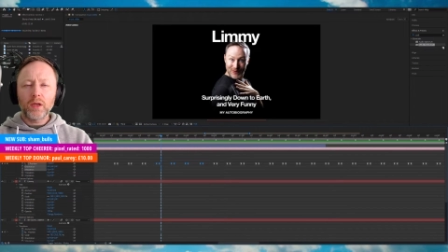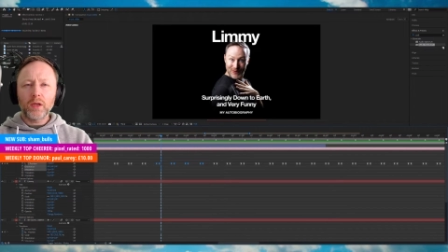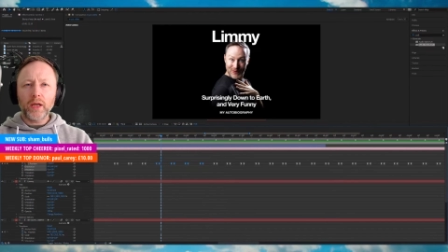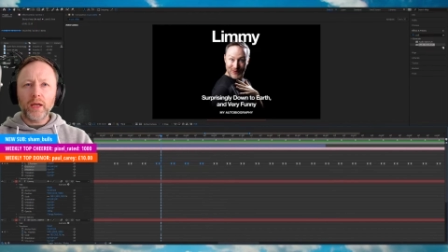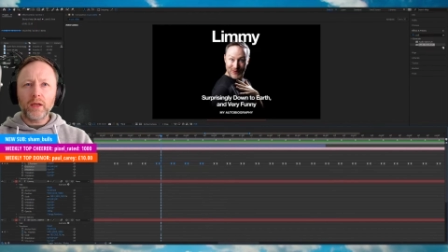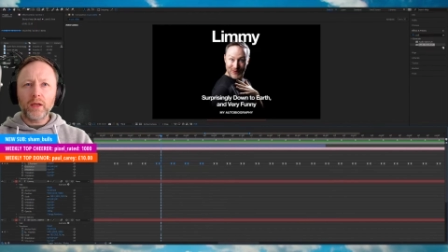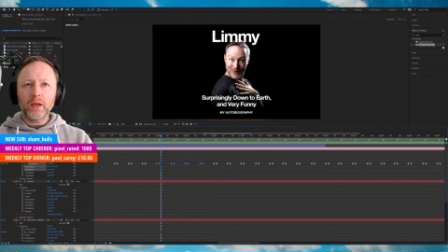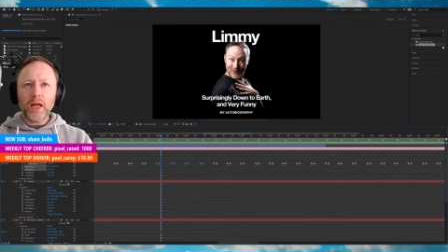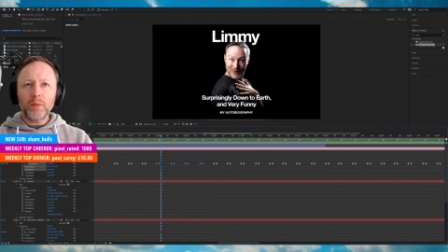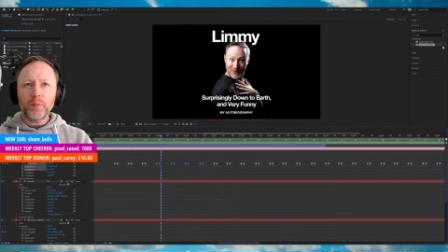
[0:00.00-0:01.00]
layer,
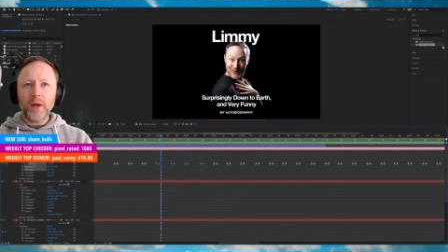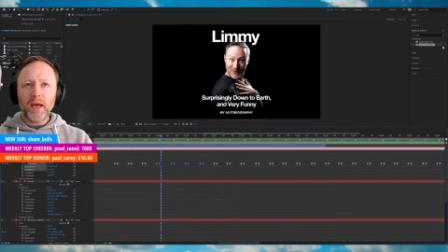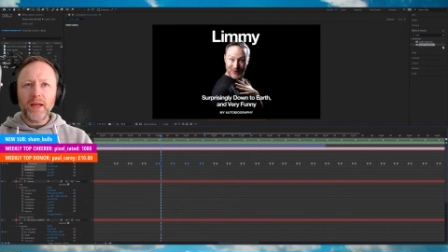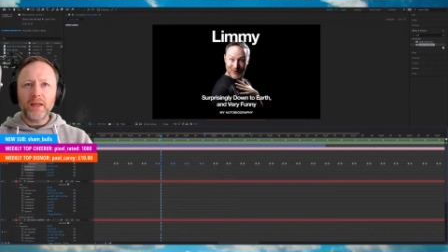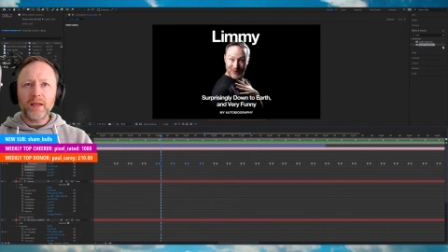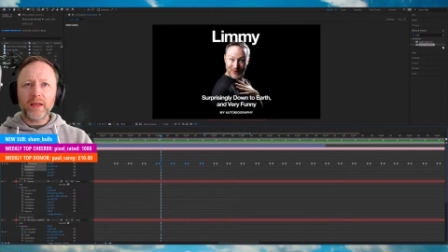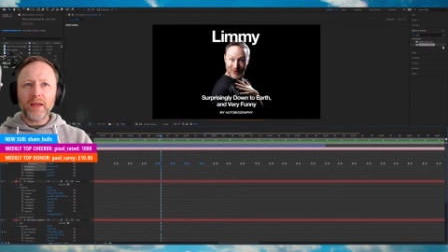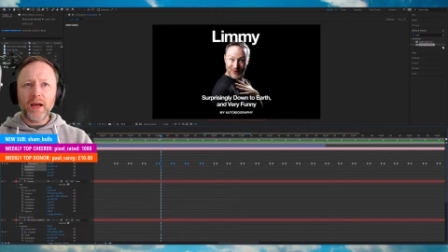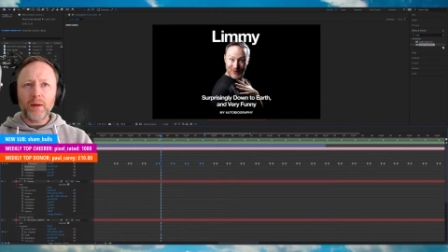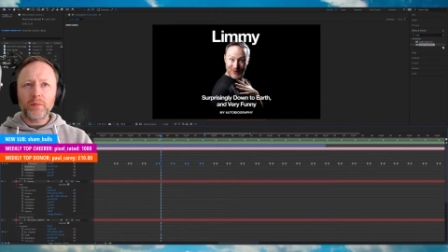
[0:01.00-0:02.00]
then parent the
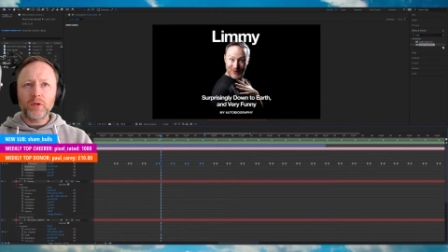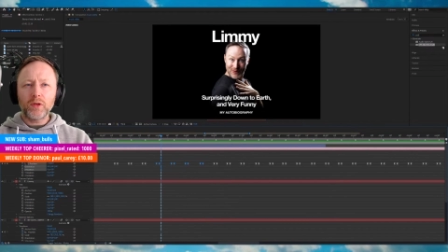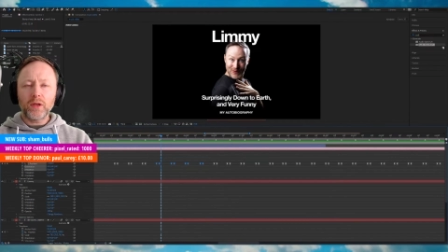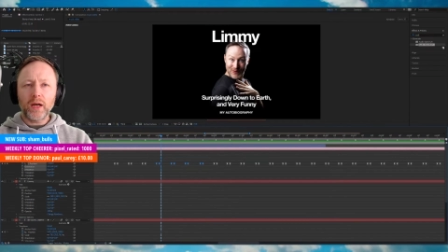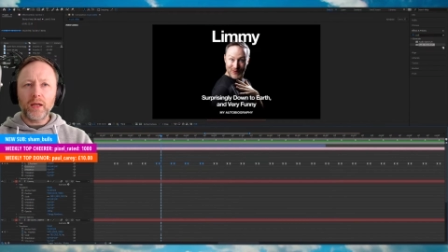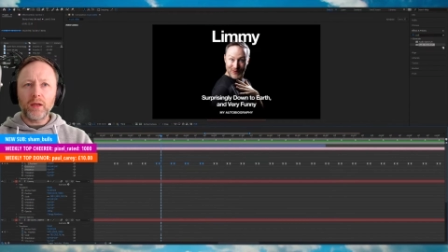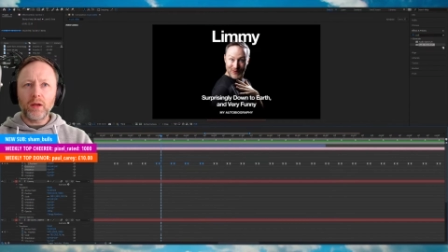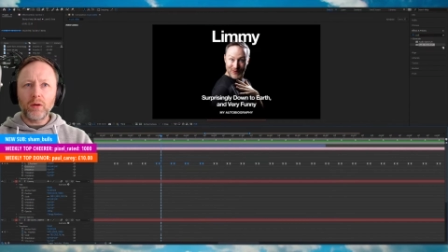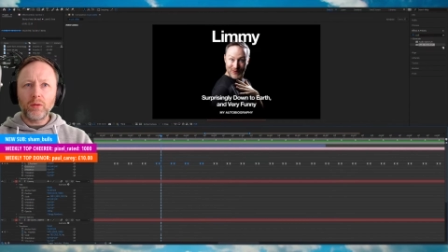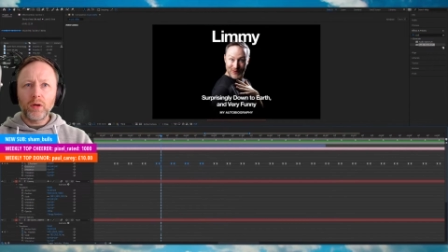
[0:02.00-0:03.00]
cam to that
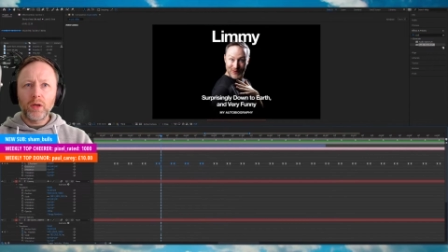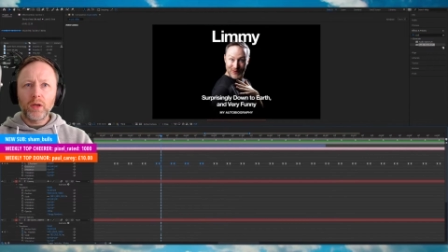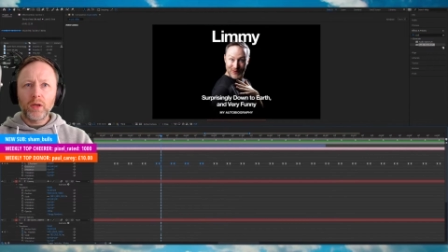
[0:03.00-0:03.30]
null.